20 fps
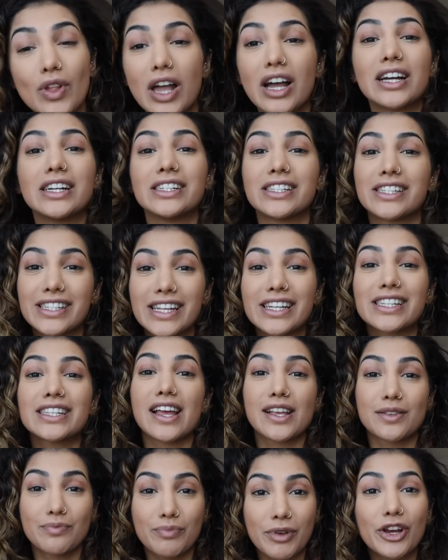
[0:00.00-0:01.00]
because sis
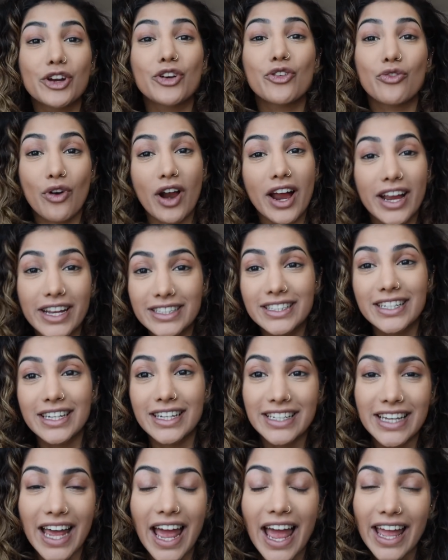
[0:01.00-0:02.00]
has been crying
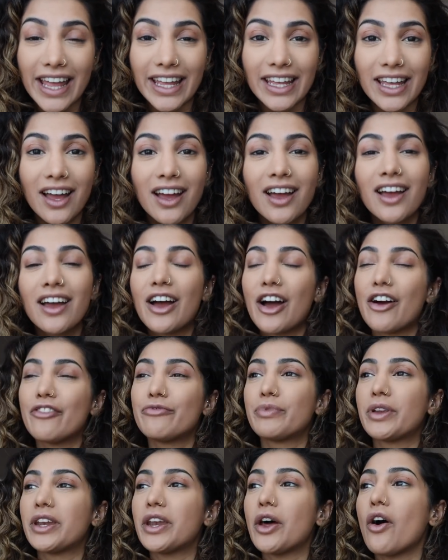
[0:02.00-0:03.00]
today.
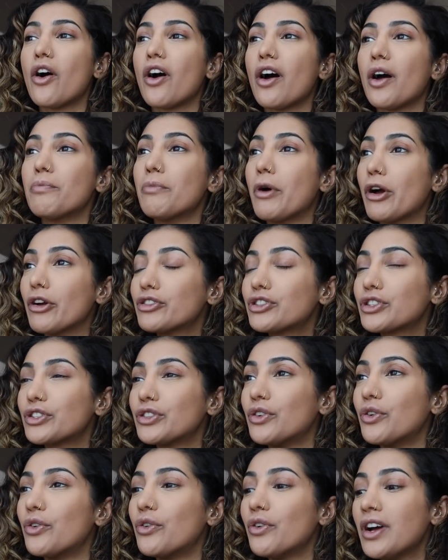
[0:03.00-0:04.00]
I've been
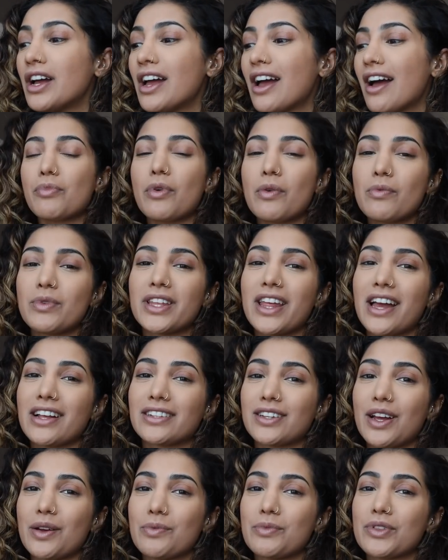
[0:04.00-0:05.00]
emotional. Probably that
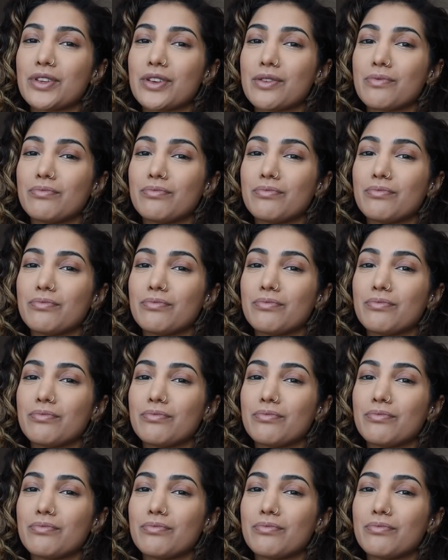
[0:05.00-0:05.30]
time of